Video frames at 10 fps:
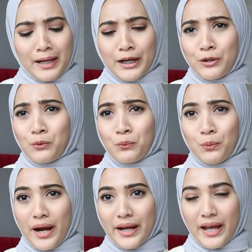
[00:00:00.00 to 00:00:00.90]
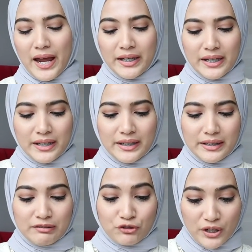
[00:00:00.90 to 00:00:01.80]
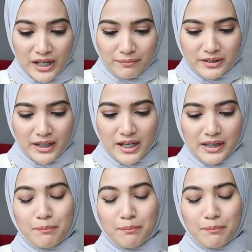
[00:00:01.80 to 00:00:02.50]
I don't know why I need 3 lipstick,